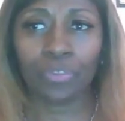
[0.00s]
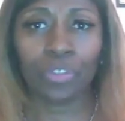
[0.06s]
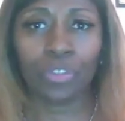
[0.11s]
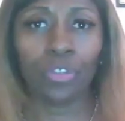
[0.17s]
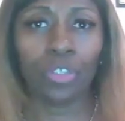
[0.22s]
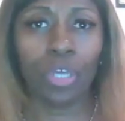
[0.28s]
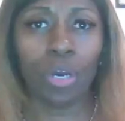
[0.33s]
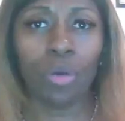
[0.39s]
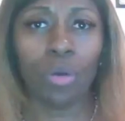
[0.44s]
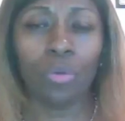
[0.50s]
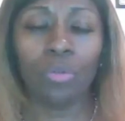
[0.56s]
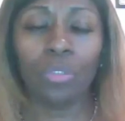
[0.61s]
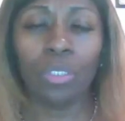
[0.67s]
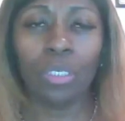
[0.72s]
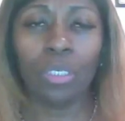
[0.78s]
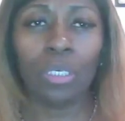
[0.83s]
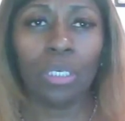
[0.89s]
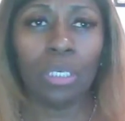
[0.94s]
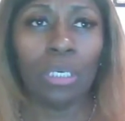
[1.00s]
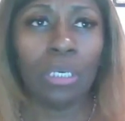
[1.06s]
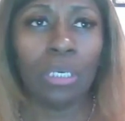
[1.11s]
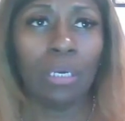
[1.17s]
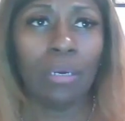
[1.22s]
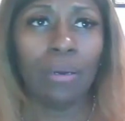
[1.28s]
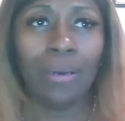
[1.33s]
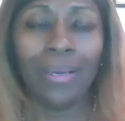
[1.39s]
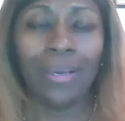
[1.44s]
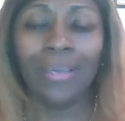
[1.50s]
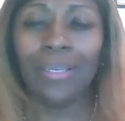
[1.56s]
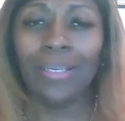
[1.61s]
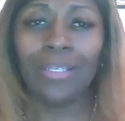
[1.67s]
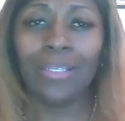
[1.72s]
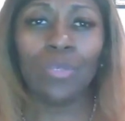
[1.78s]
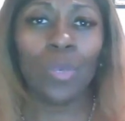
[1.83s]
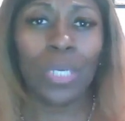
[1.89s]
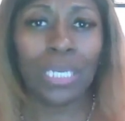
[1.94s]
It
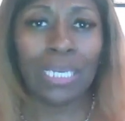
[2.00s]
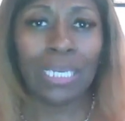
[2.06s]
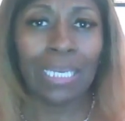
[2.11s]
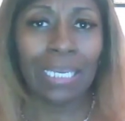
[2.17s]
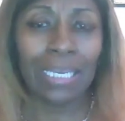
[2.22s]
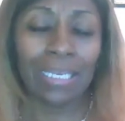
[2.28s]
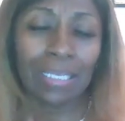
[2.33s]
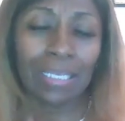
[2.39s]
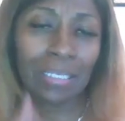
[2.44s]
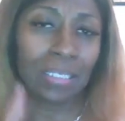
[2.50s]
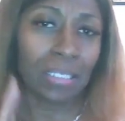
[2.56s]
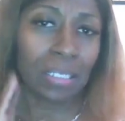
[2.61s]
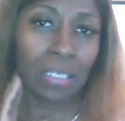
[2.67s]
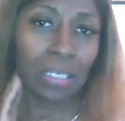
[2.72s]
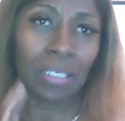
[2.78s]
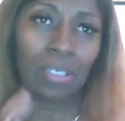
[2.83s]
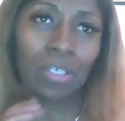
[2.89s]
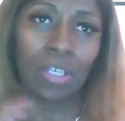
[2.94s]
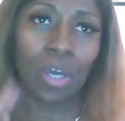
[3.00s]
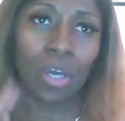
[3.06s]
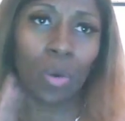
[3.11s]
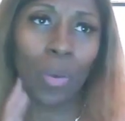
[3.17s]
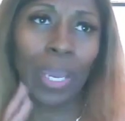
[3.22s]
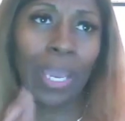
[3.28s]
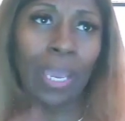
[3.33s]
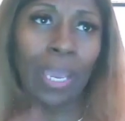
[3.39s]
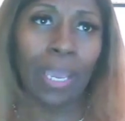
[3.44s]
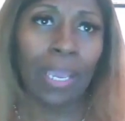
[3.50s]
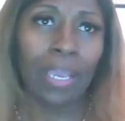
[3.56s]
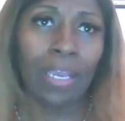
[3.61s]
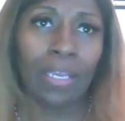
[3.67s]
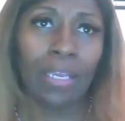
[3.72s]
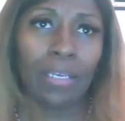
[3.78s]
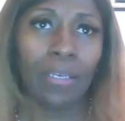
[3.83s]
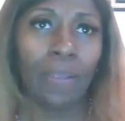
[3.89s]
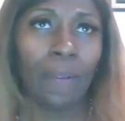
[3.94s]
is what it is,
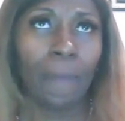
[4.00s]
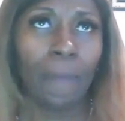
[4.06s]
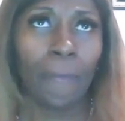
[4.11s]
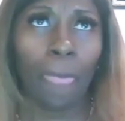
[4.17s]
and